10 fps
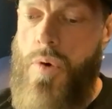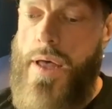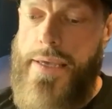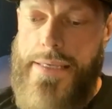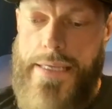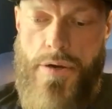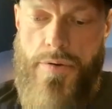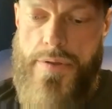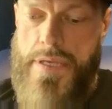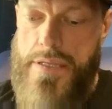well,
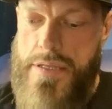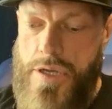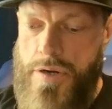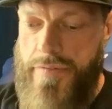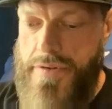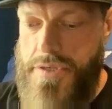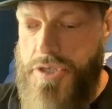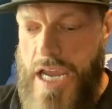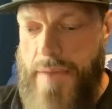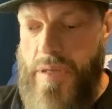the
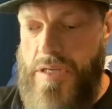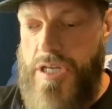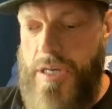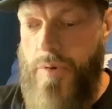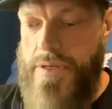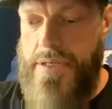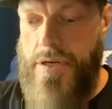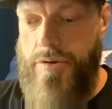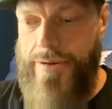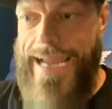Universal Championship
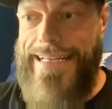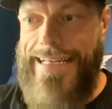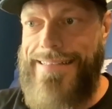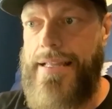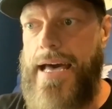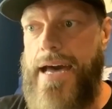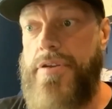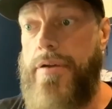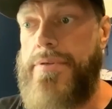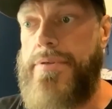wasn't created until
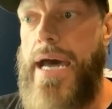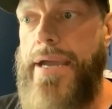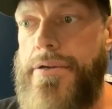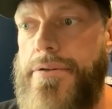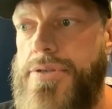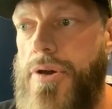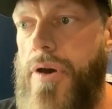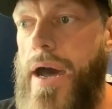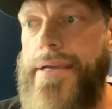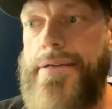after I retired,
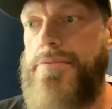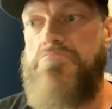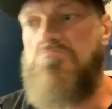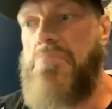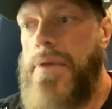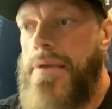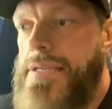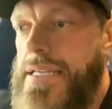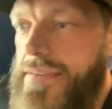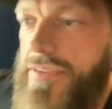so I
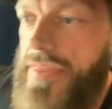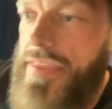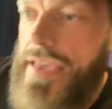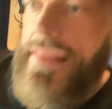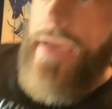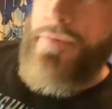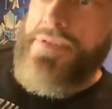didn't even think that